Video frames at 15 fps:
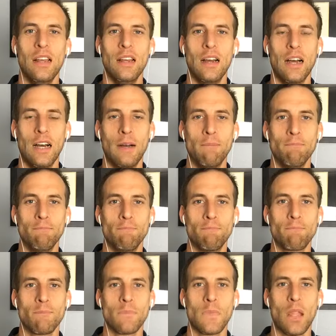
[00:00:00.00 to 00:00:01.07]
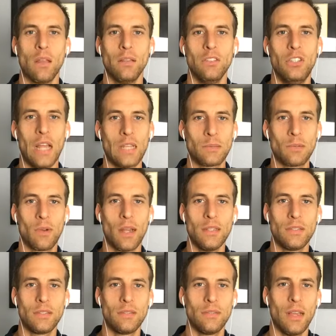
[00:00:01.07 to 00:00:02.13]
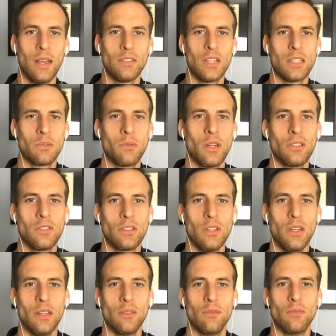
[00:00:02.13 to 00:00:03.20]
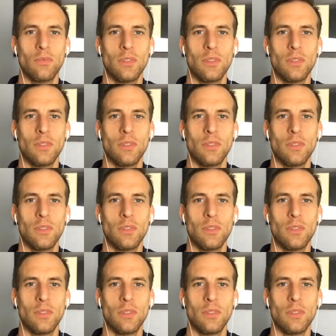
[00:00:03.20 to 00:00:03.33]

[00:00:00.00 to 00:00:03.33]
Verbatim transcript: Um, jasmine rice. Yeah, jasmine rice is good.